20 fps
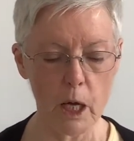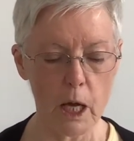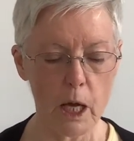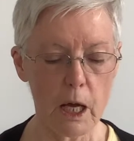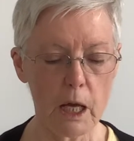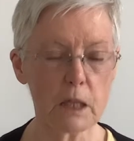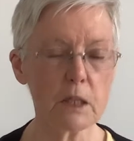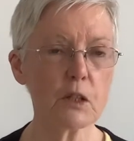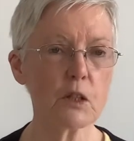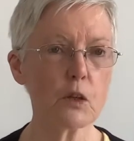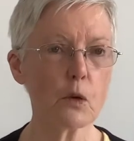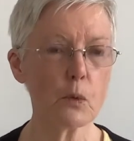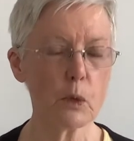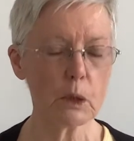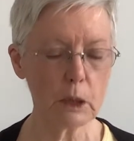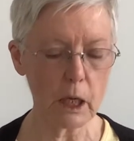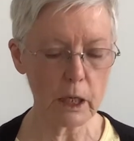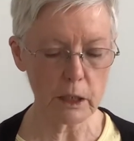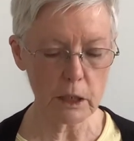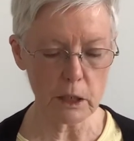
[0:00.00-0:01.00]
and so will
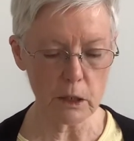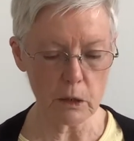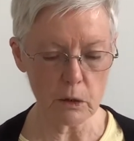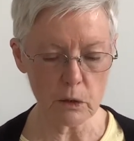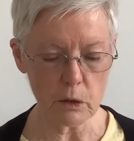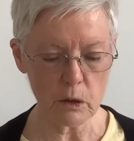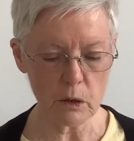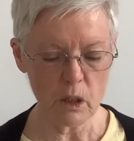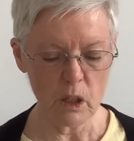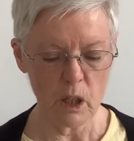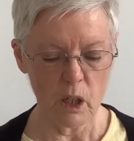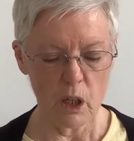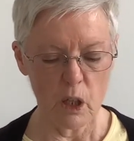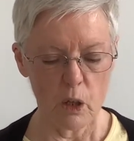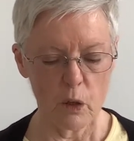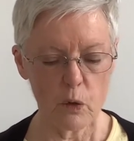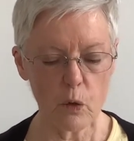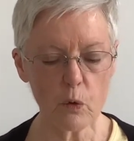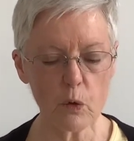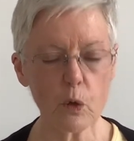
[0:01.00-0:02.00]
I here,
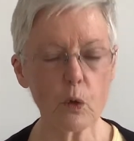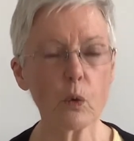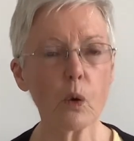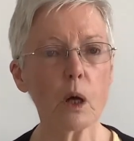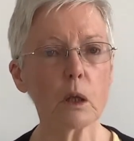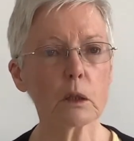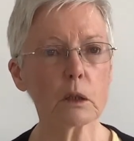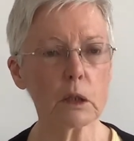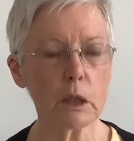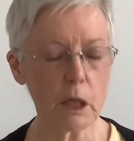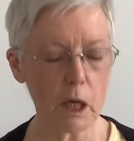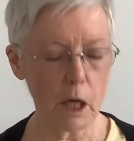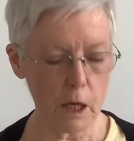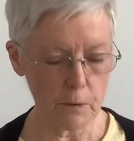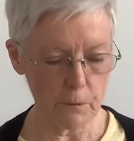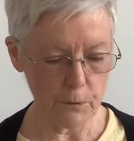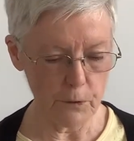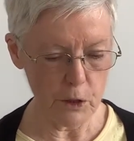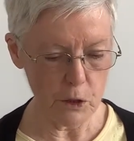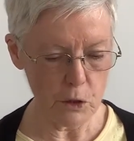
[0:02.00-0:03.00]
though the quality I
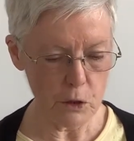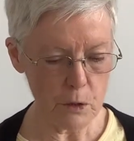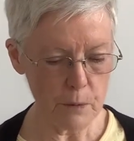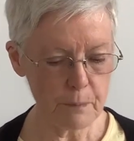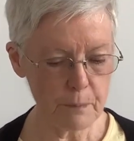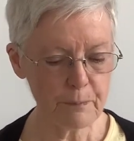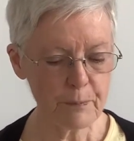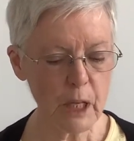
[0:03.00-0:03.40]
fear